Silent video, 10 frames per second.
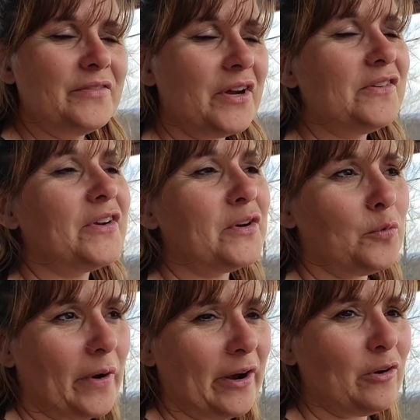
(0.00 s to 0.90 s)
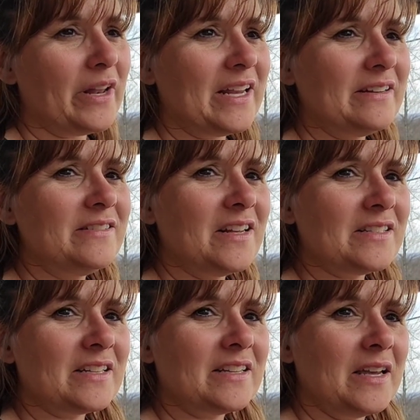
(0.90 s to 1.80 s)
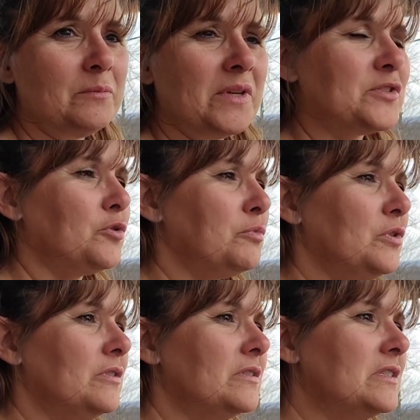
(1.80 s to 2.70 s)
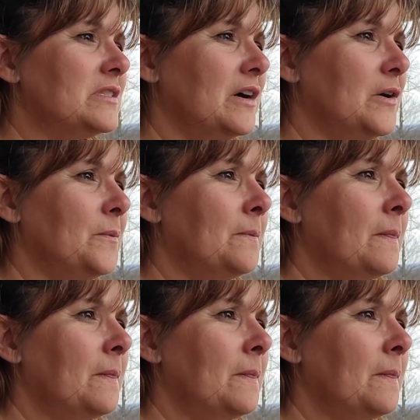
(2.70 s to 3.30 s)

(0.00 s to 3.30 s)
very, very rarely does it get miserable. So